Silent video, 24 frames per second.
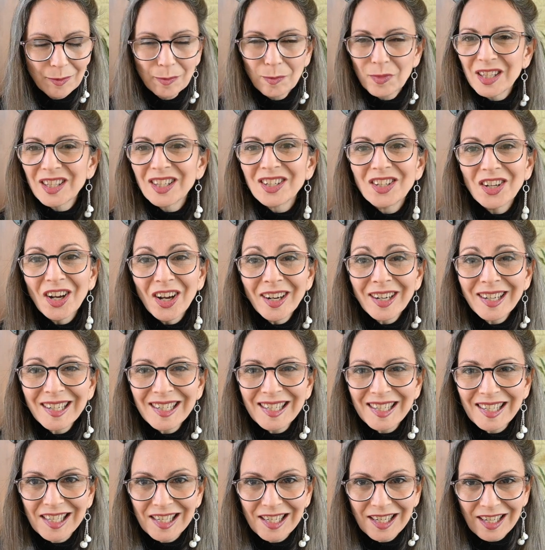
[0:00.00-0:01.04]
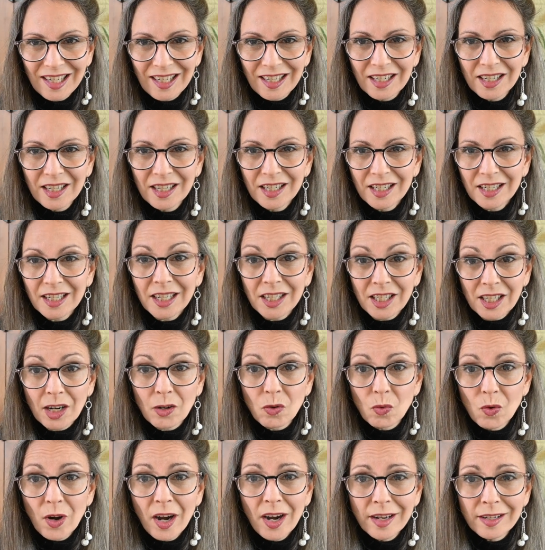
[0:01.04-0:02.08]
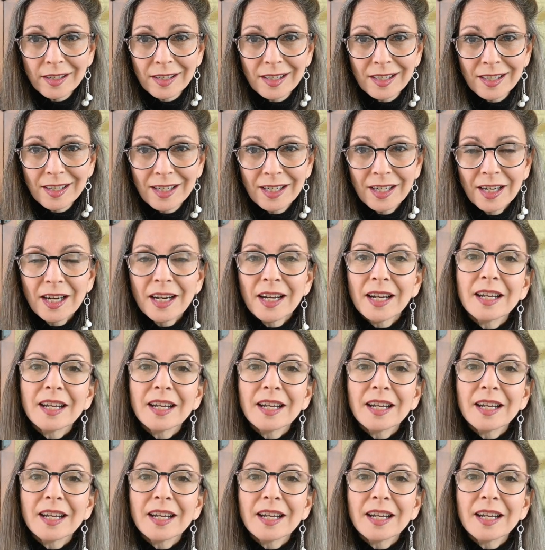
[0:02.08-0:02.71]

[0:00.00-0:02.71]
but the dog is sitting. It's at rest.